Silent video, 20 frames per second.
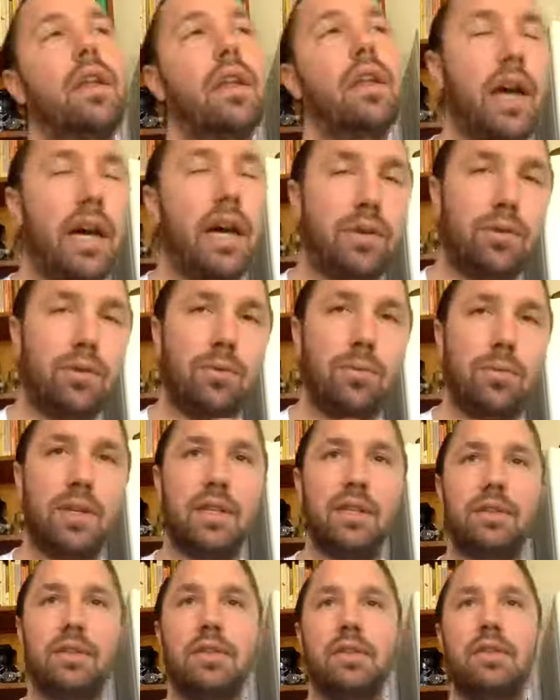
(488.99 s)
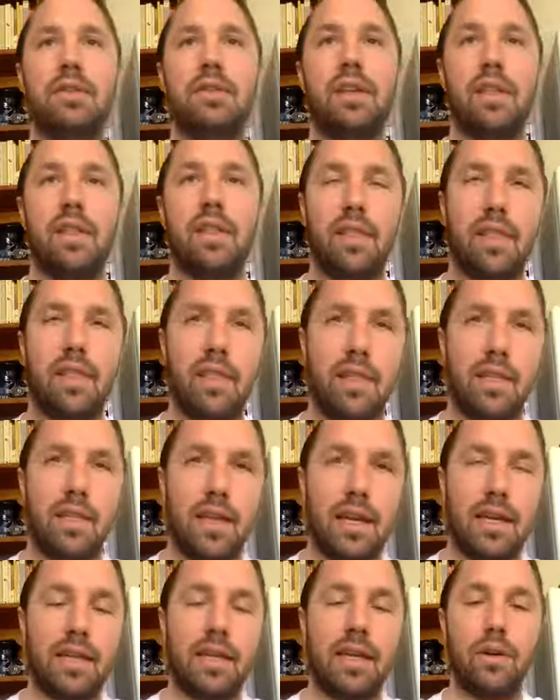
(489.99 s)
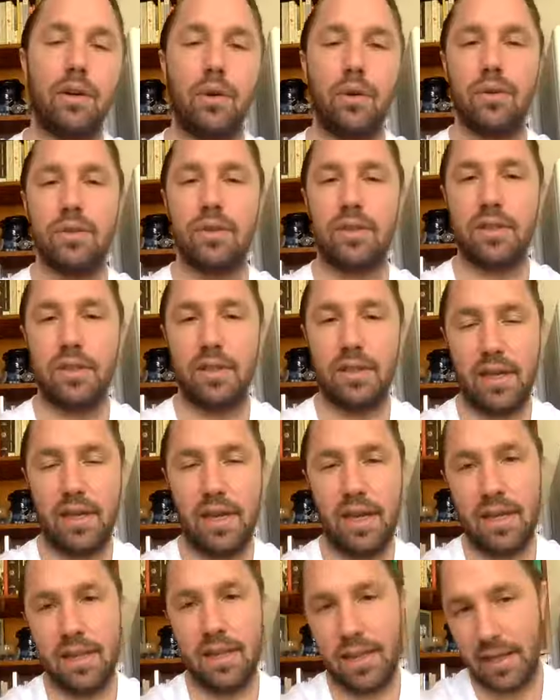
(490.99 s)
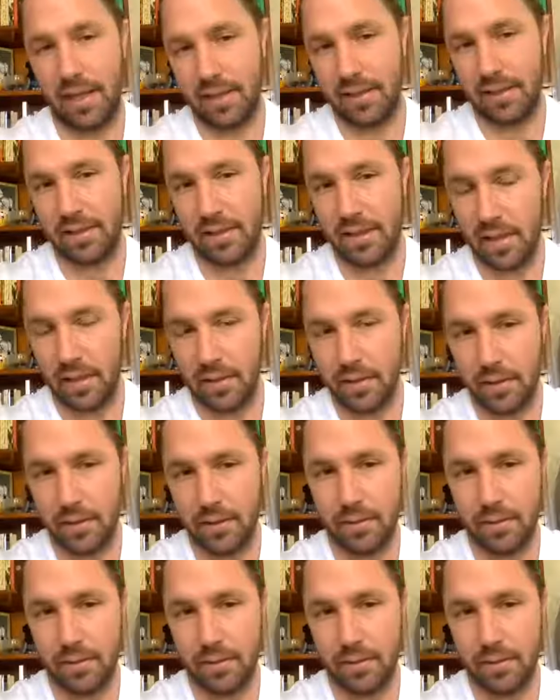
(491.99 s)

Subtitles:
dhatu means the thing that holds a thing together,